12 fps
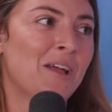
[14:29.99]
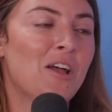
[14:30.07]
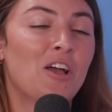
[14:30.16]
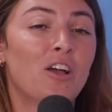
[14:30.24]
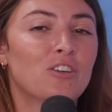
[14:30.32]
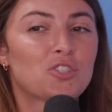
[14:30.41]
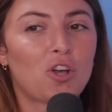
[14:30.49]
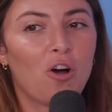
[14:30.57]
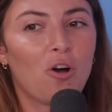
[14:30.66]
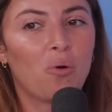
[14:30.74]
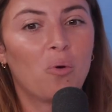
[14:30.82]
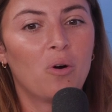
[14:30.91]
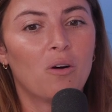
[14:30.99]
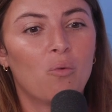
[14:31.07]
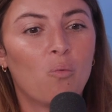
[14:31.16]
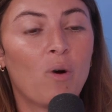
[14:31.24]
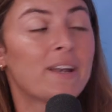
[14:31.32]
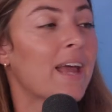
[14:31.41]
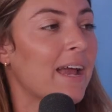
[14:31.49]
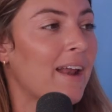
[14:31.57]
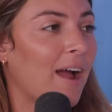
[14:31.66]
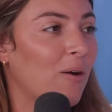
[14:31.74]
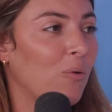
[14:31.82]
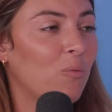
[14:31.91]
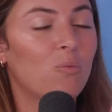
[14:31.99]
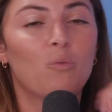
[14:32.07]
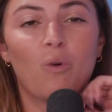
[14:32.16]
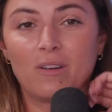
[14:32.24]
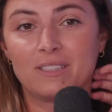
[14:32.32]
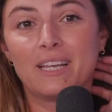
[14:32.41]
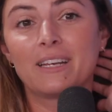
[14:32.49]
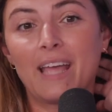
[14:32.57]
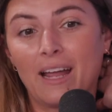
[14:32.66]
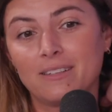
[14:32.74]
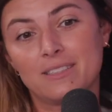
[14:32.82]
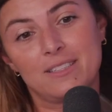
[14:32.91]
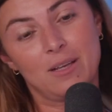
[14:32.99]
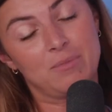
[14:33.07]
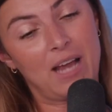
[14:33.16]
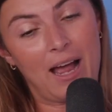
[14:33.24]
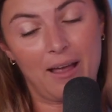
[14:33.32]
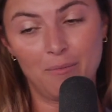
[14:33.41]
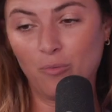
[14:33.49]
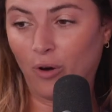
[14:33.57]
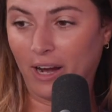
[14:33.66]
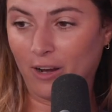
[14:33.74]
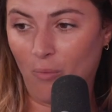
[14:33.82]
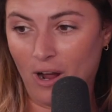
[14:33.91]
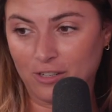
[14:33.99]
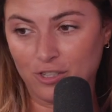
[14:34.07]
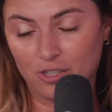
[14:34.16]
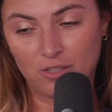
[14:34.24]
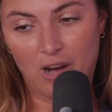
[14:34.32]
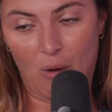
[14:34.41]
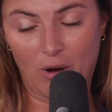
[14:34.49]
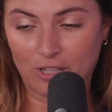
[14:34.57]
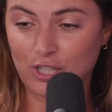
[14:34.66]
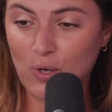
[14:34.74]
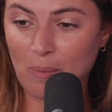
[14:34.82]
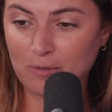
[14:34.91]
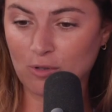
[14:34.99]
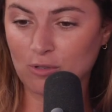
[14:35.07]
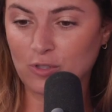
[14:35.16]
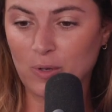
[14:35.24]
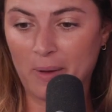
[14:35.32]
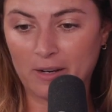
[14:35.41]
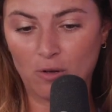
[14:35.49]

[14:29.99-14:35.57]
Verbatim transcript: Mm-hmm. So one night I w did get some time where I could watch, I watched two episodes of Sweet